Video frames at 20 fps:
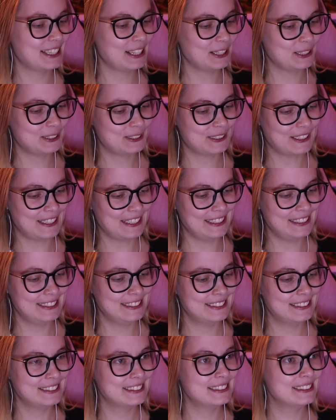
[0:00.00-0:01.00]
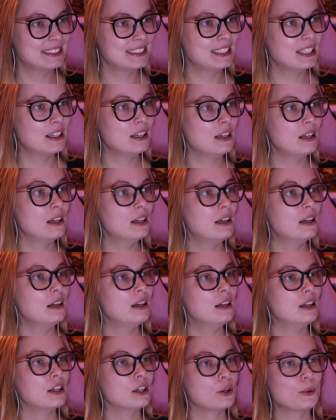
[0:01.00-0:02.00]
I'll try.
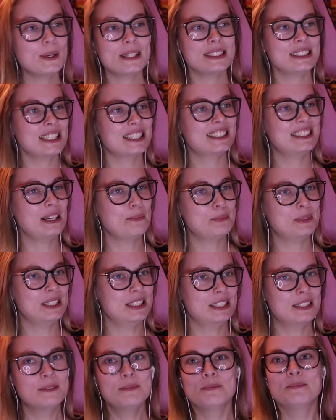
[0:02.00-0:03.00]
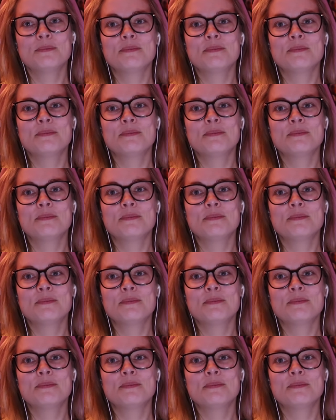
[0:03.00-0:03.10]
Quest accepted.